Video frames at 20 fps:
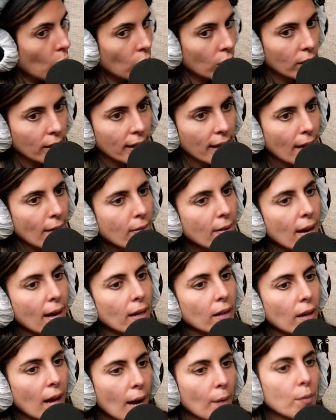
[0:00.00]
totally get
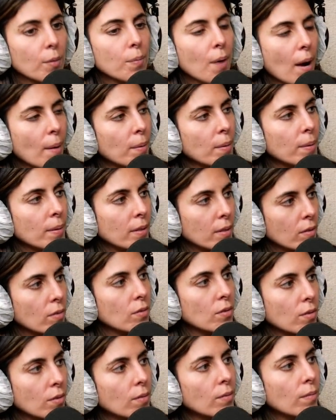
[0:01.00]
that. I would probably
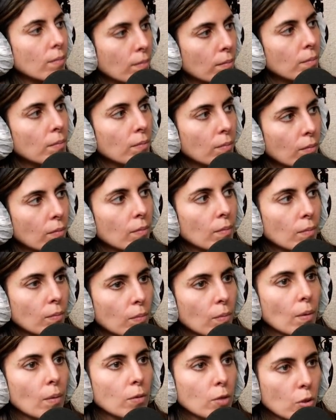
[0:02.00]

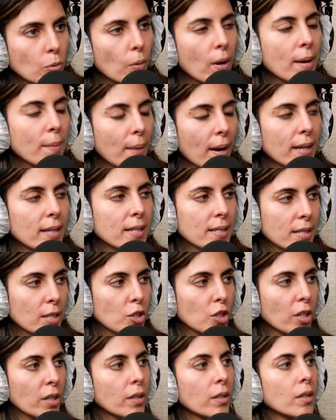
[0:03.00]
sway my
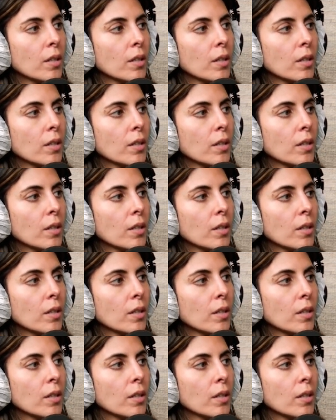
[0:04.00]
decision.